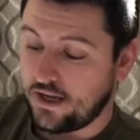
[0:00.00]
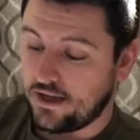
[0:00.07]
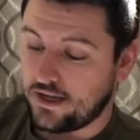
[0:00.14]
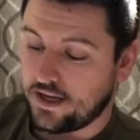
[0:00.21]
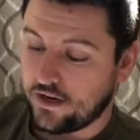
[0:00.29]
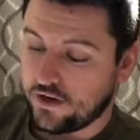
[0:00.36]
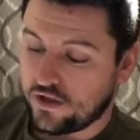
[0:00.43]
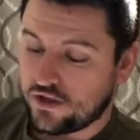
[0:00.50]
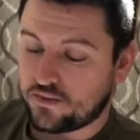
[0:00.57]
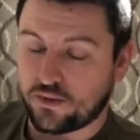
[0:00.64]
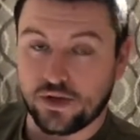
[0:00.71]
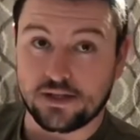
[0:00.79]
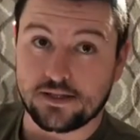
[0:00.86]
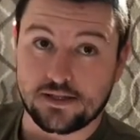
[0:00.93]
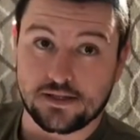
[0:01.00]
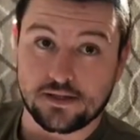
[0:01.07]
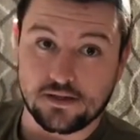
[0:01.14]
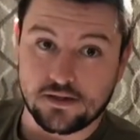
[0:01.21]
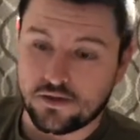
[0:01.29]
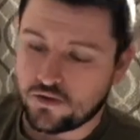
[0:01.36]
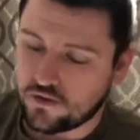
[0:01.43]
The carrier spring sits in
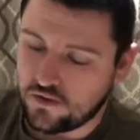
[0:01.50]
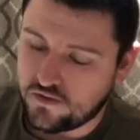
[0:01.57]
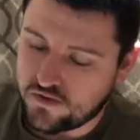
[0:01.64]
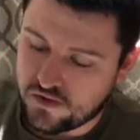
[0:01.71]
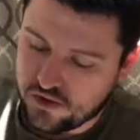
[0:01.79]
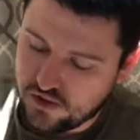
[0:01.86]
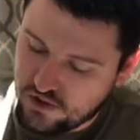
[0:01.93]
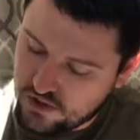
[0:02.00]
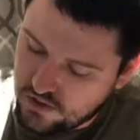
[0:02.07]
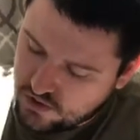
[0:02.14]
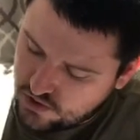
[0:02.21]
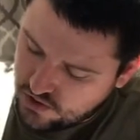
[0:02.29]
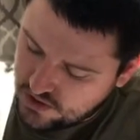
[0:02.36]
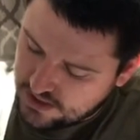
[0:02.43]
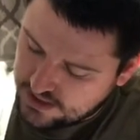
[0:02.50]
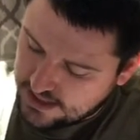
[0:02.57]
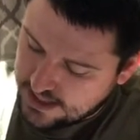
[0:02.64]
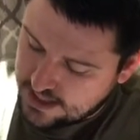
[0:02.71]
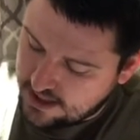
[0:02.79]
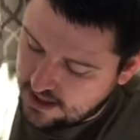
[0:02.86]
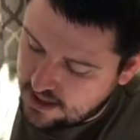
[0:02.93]
a little groove, so what you do is you just
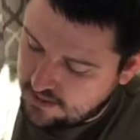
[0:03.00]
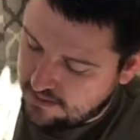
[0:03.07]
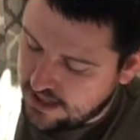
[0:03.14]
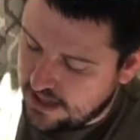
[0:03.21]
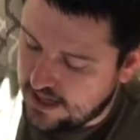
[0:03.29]
slide it up